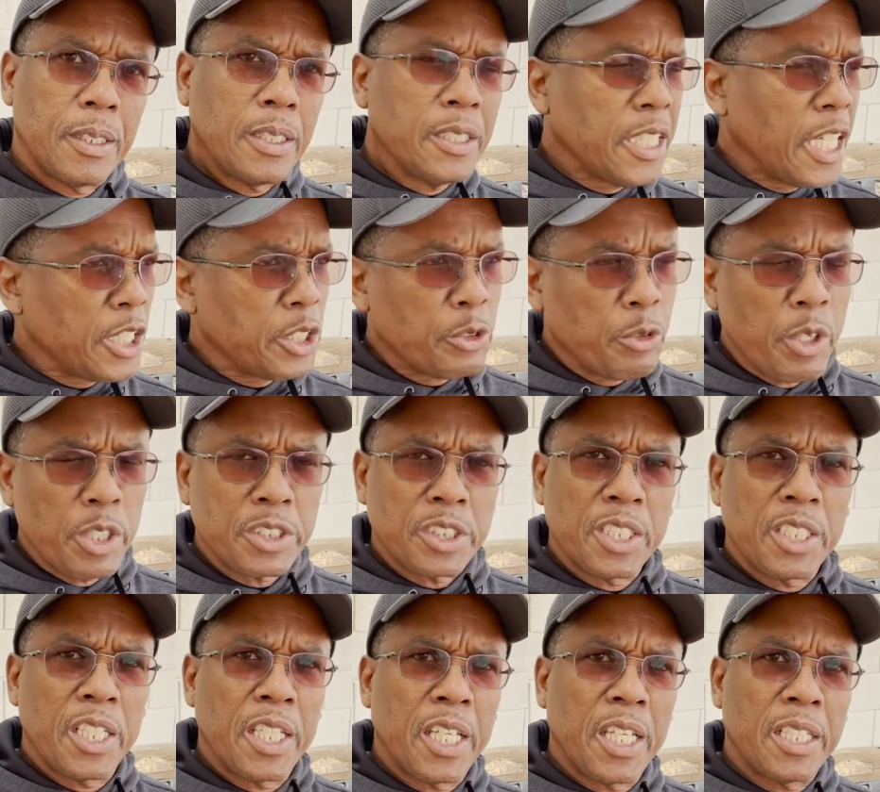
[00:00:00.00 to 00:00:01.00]
Not
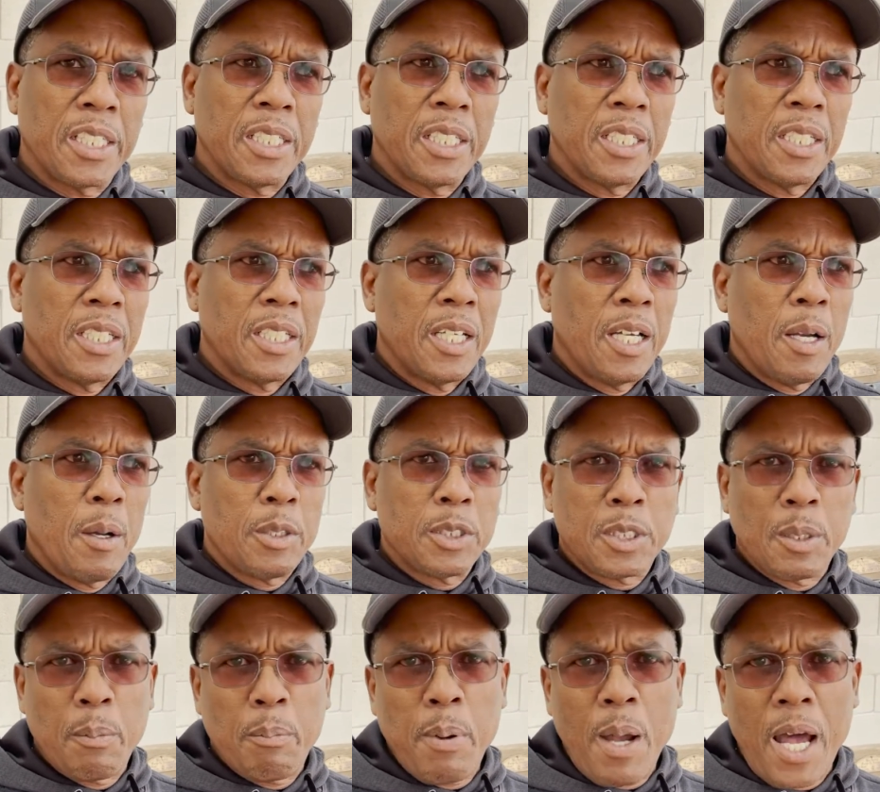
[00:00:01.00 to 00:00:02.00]
trusting in
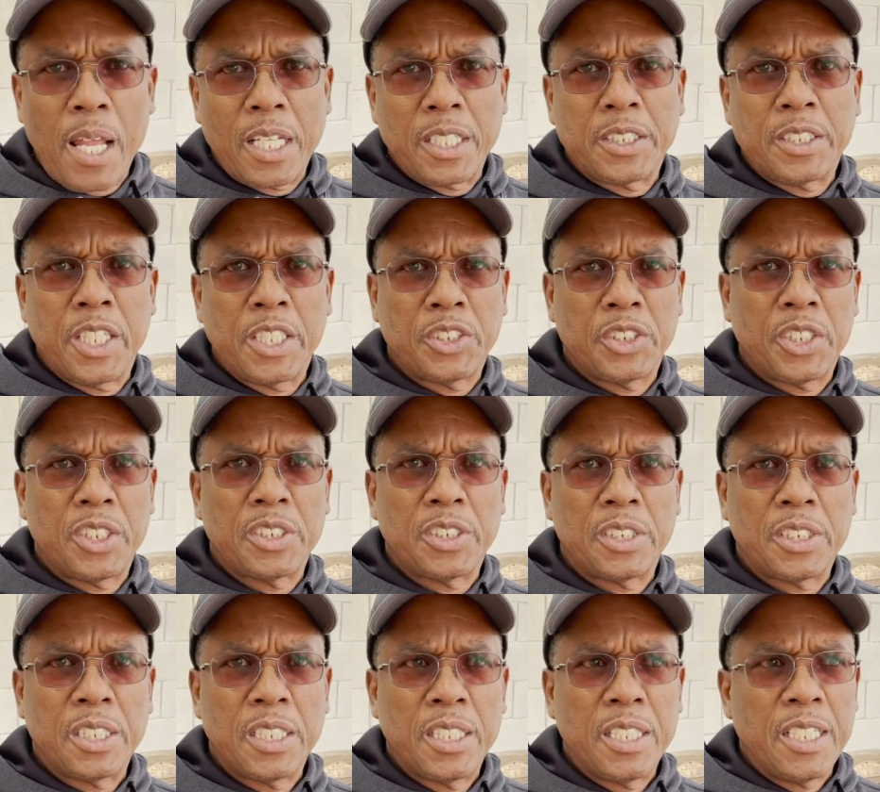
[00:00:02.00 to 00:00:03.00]
some
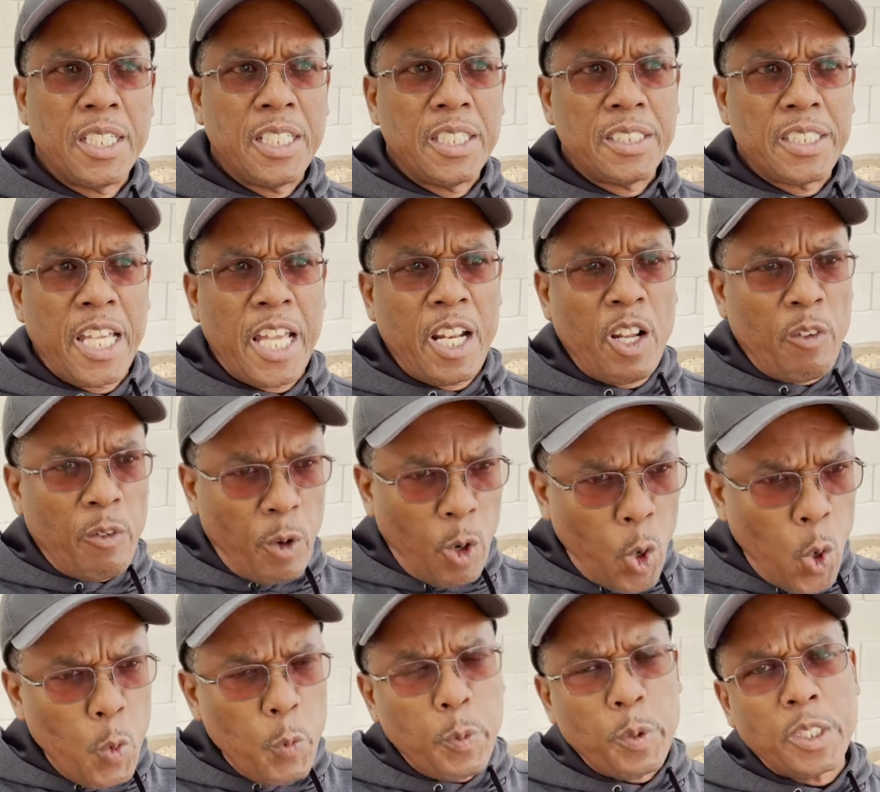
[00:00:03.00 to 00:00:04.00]
politicians that have
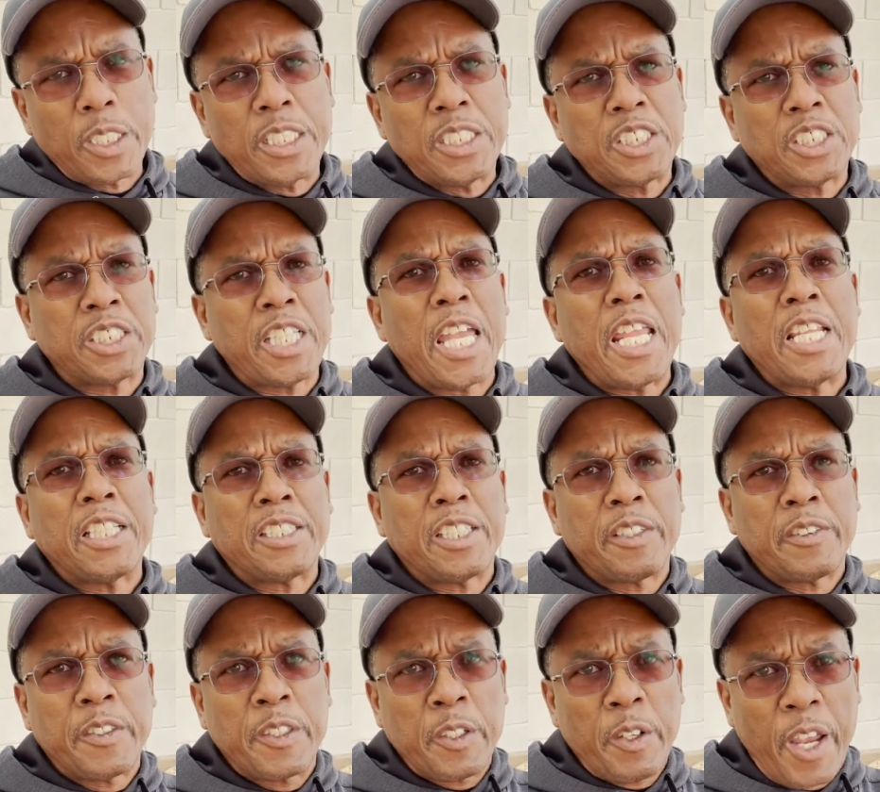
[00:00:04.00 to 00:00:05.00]
openly stated
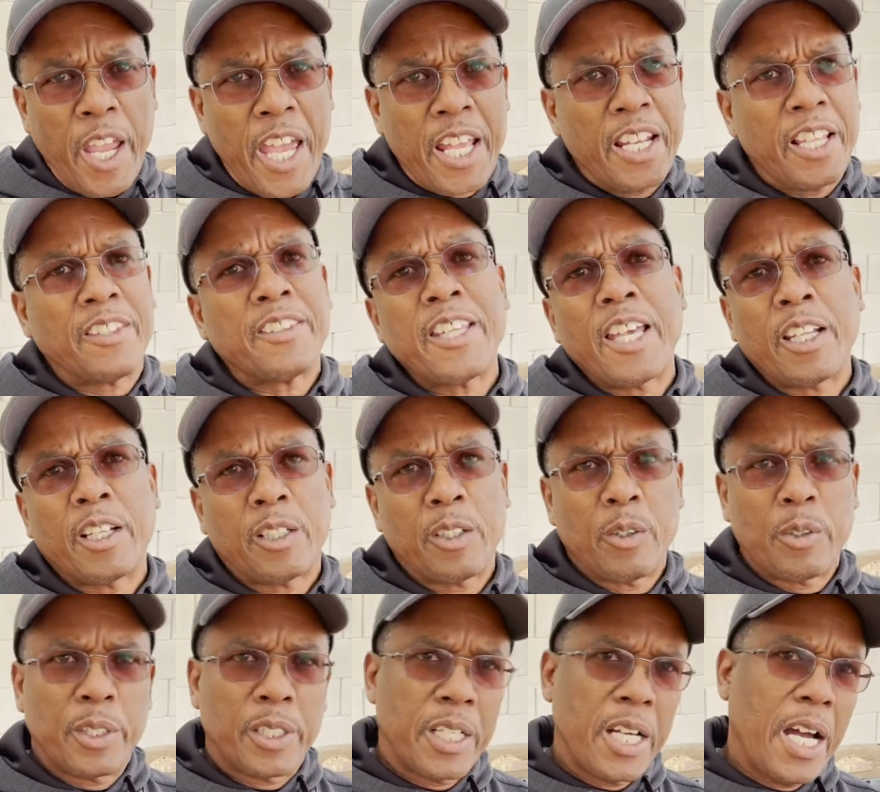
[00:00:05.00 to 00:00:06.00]
that they're
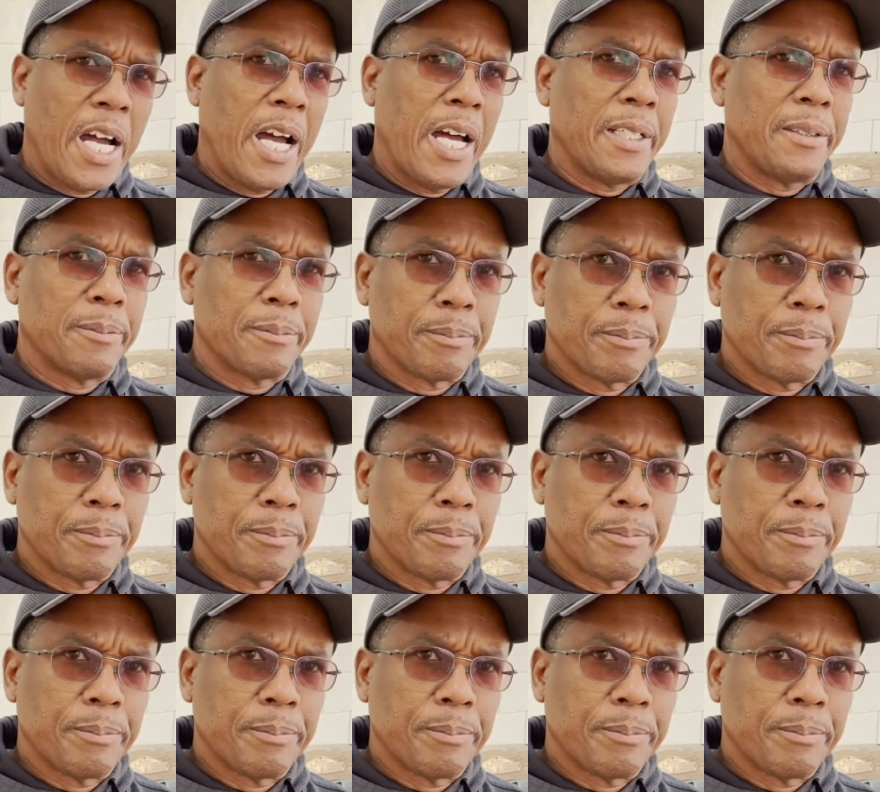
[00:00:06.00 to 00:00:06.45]
antithetical to God.